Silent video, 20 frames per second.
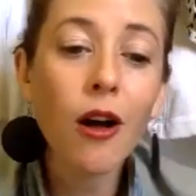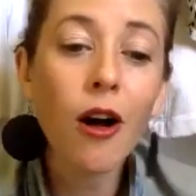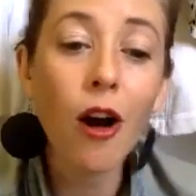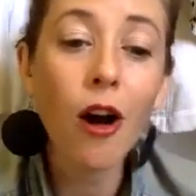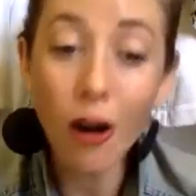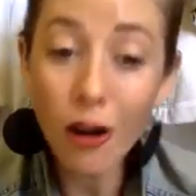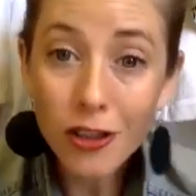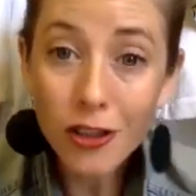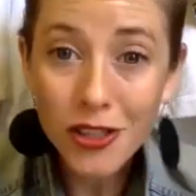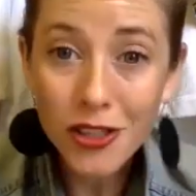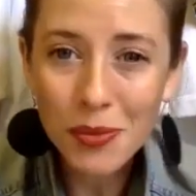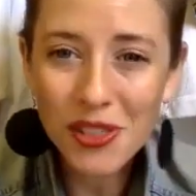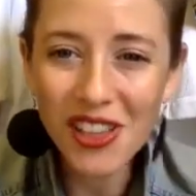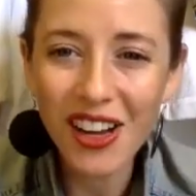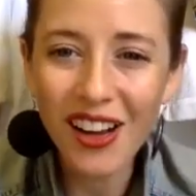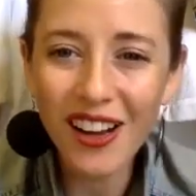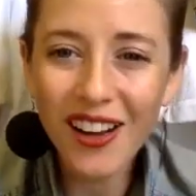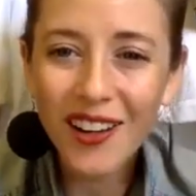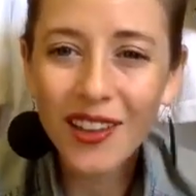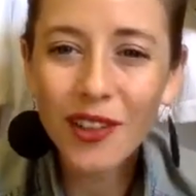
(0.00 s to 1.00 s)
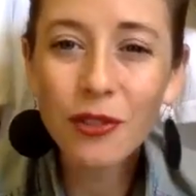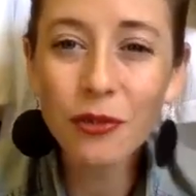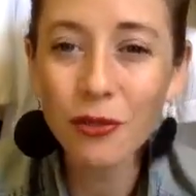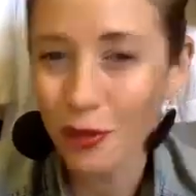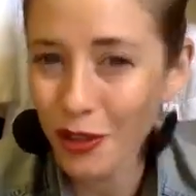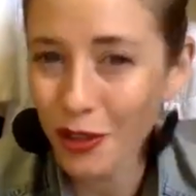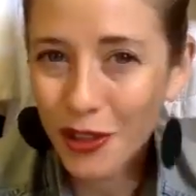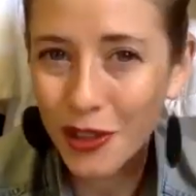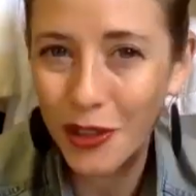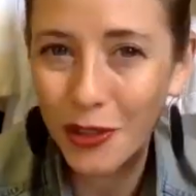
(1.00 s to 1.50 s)
all summer long
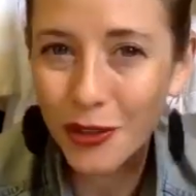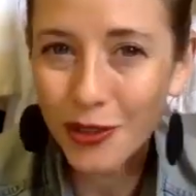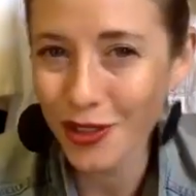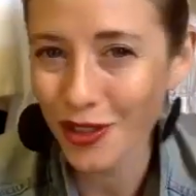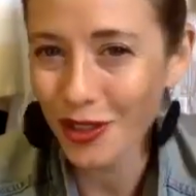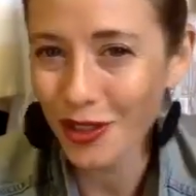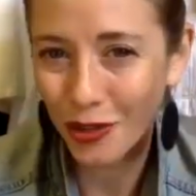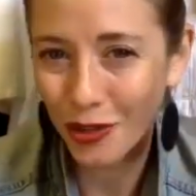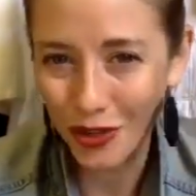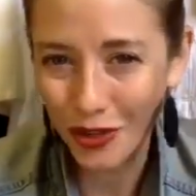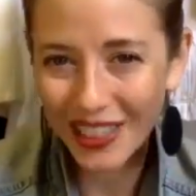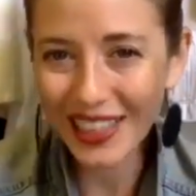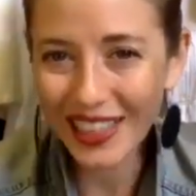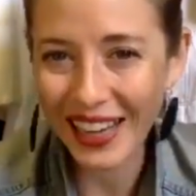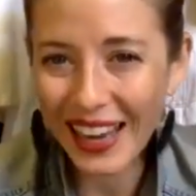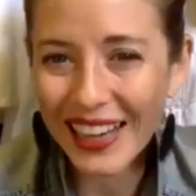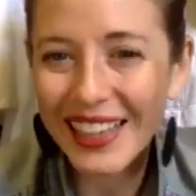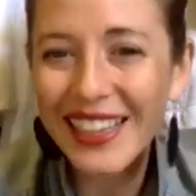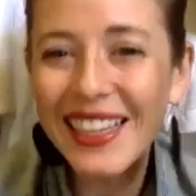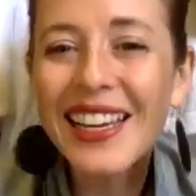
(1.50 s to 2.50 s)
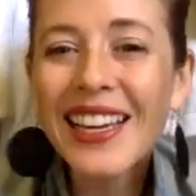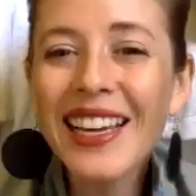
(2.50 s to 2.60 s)
for you so that you can get in.